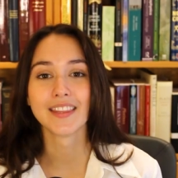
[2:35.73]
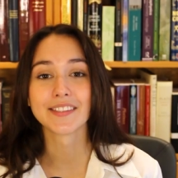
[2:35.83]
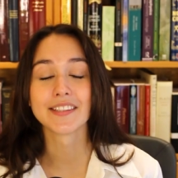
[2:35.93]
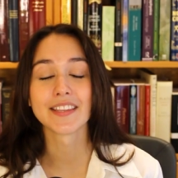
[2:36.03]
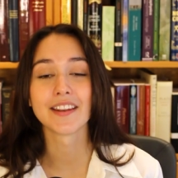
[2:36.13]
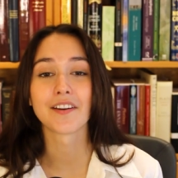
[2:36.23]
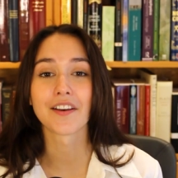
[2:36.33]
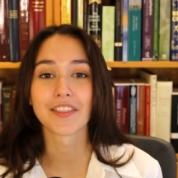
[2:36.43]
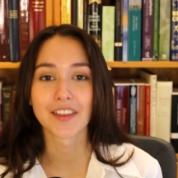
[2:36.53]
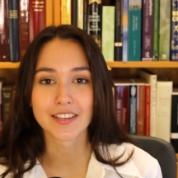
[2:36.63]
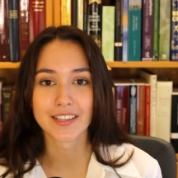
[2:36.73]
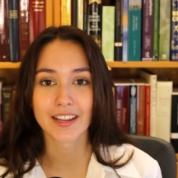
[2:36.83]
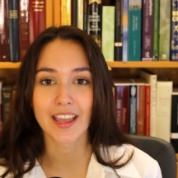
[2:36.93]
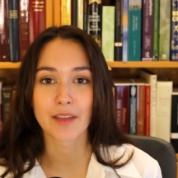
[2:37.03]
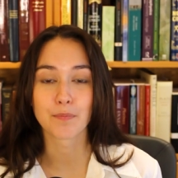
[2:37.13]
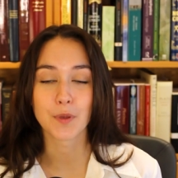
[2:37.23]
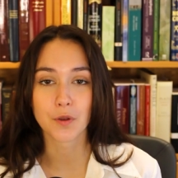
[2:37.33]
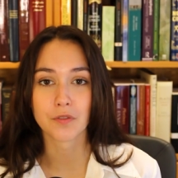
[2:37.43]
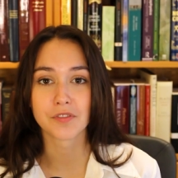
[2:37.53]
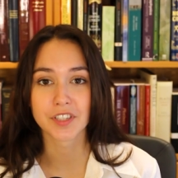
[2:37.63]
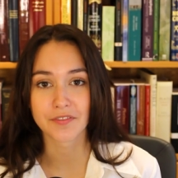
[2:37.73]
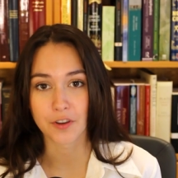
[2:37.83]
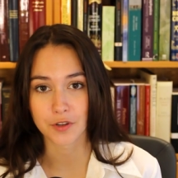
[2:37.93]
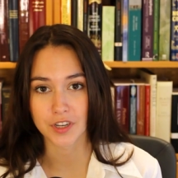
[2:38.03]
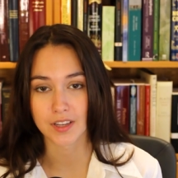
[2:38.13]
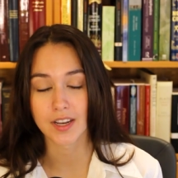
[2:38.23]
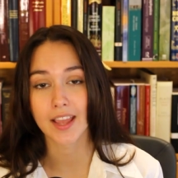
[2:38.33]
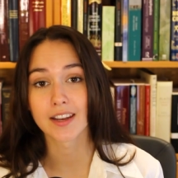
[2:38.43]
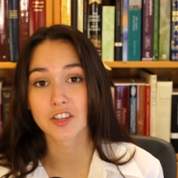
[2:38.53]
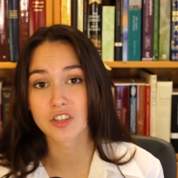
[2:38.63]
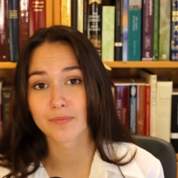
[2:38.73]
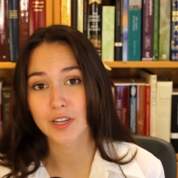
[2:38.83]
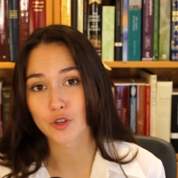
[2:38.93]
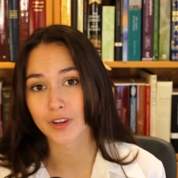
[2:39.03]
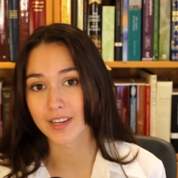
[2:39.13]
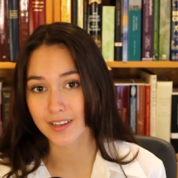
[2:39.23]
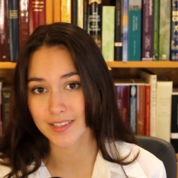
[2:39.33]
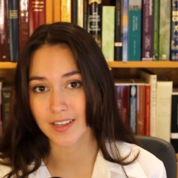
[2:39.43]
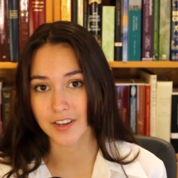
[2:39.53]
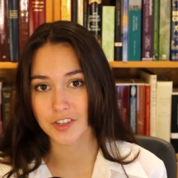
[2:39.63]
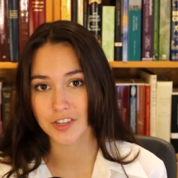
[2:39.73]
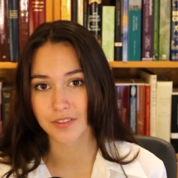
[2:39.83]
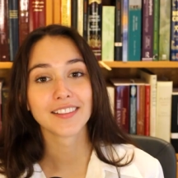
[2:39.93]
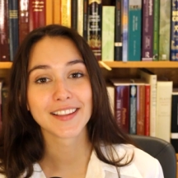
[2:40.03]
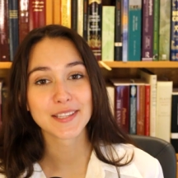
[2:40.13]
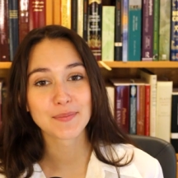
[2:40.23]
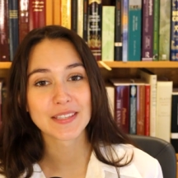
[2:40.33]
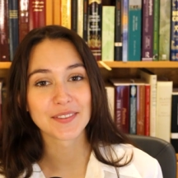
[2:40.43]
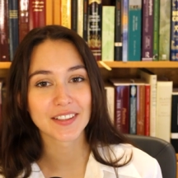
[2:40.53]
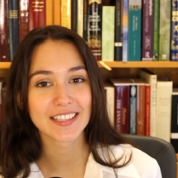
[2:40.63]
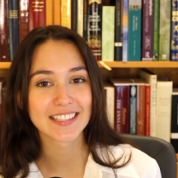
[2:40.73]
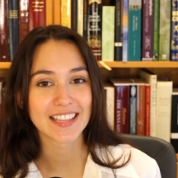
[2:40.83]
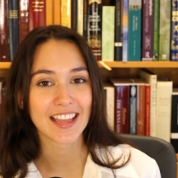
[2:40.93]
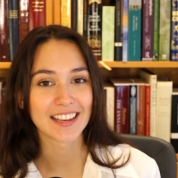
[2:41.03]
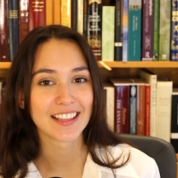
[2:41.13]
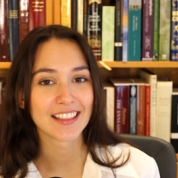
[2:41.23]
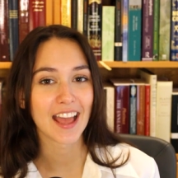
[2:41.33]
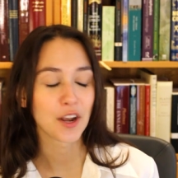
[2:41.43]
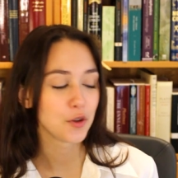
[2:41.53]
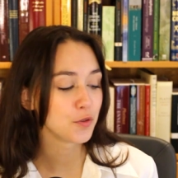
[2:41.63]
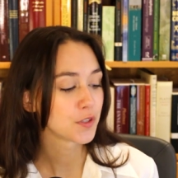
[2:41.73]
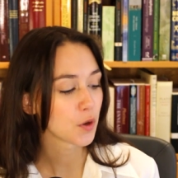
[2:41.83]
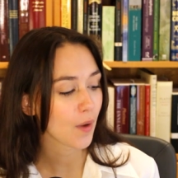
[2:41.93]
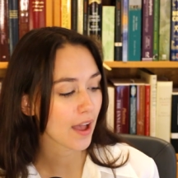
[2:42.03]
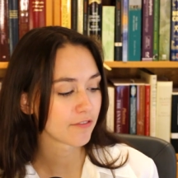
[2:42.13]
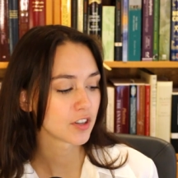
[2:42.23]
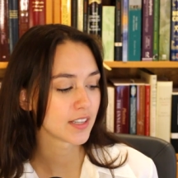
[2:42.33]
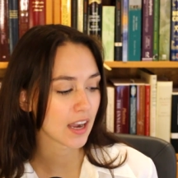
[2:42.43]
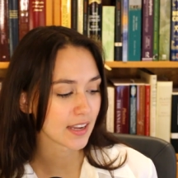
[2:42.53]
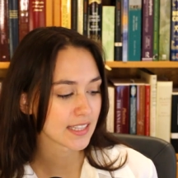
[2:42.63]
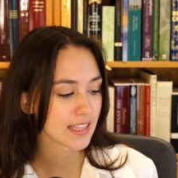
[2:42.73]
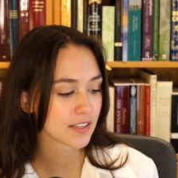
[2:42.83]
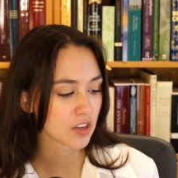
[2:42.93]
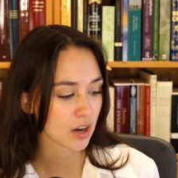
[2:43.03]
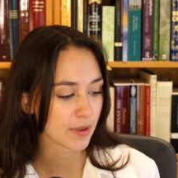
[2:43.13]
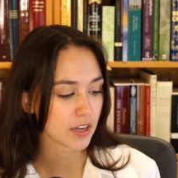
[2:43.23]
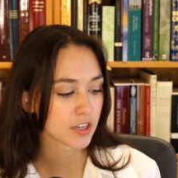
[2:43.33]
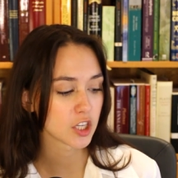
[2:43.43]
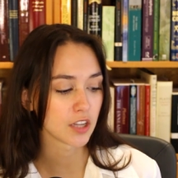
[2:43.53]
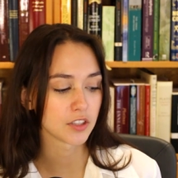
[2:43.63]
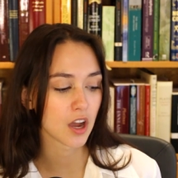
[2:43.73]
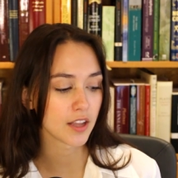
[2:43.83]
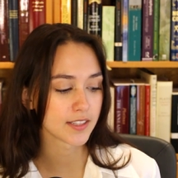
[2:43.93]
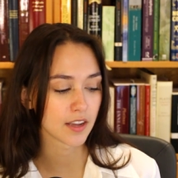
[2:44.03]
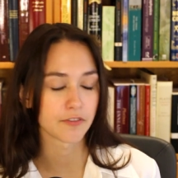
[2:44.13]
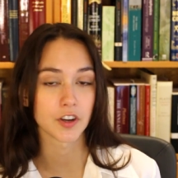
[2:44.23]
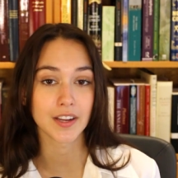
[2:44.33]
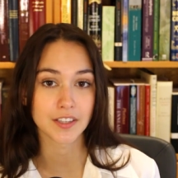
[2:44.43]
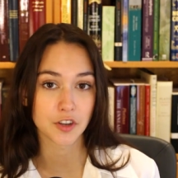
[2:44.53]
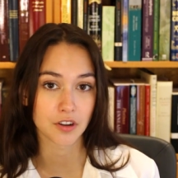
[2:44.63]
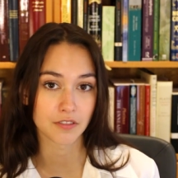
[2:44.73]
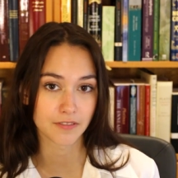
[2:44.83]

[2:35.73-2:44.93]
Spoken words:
This is an authentic and beautiful devotion, and it should be treated as such. Our Lady specifically said that whosoever dies in this garment shall not suffer eternal